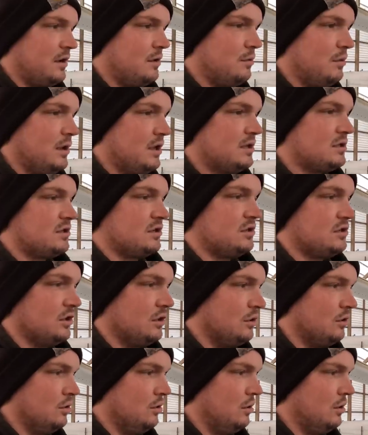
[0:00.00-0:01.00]
weeks or
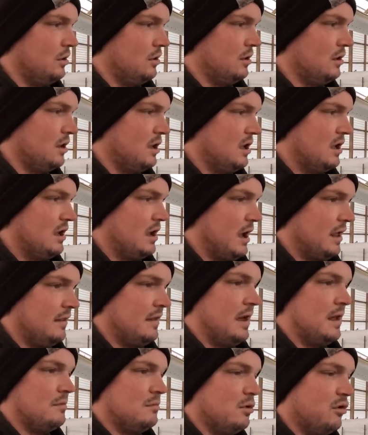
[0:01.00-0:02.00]
so, and
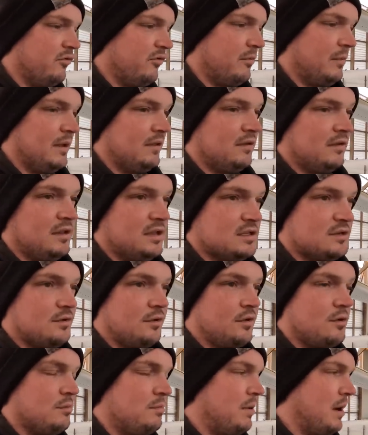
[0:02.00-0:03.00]
then move them into these
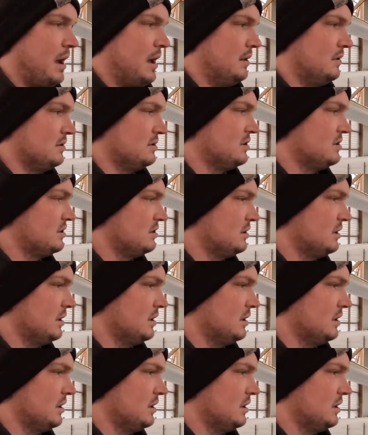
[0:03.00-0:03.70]
group pens.